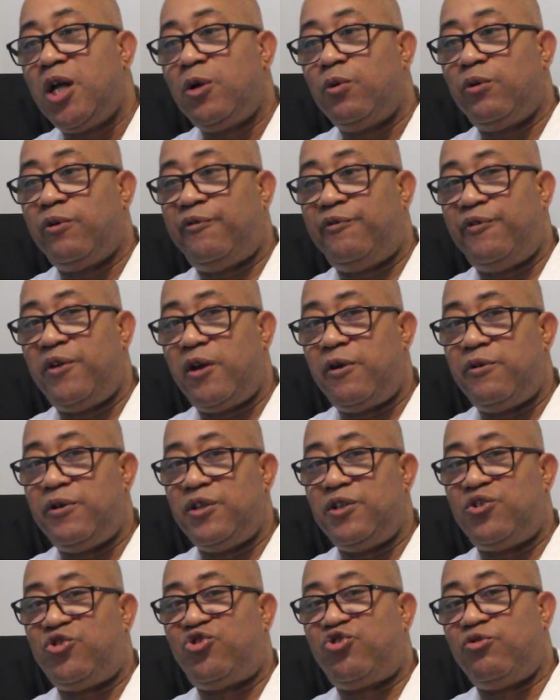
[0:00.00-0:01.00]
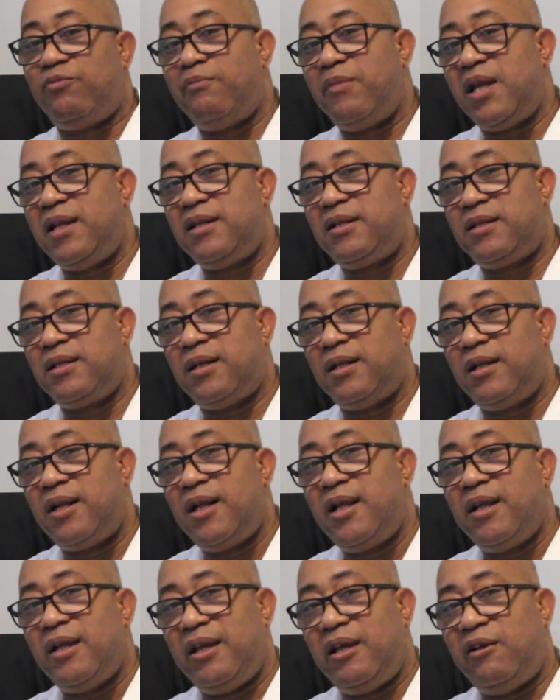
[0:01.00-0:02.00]
were very instrumental
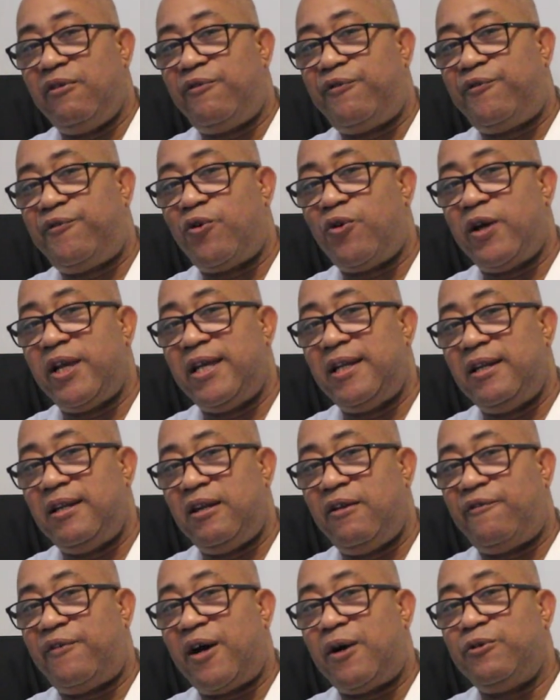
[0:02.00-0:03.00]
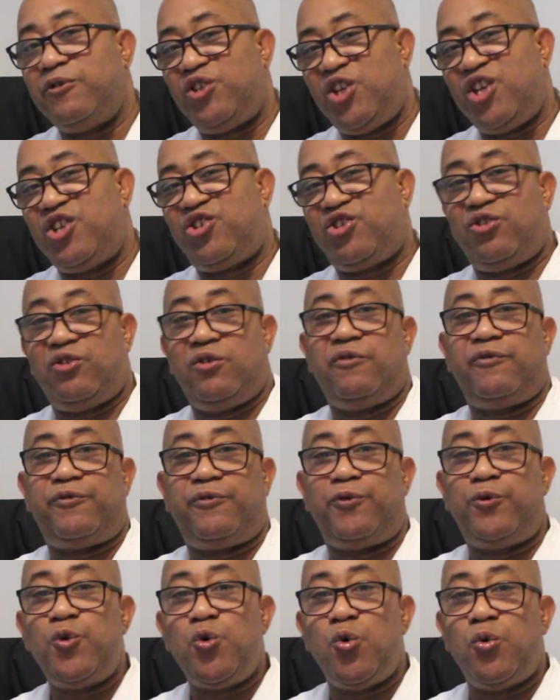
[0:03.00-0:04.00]
in the foundation
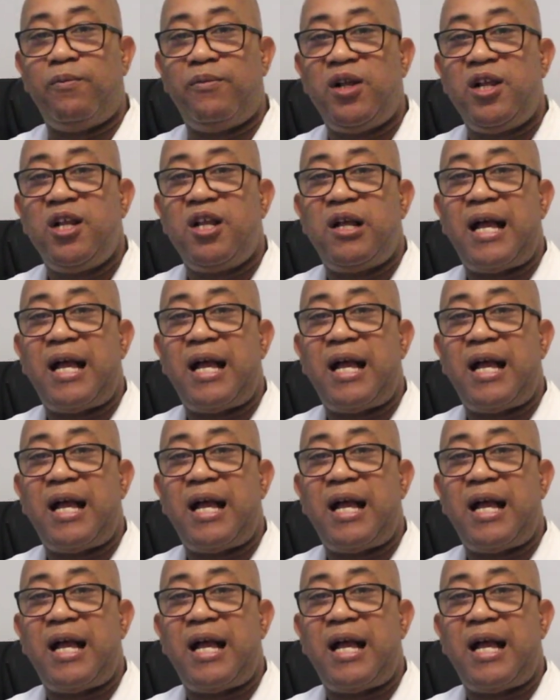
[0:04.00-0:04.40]
of Rome,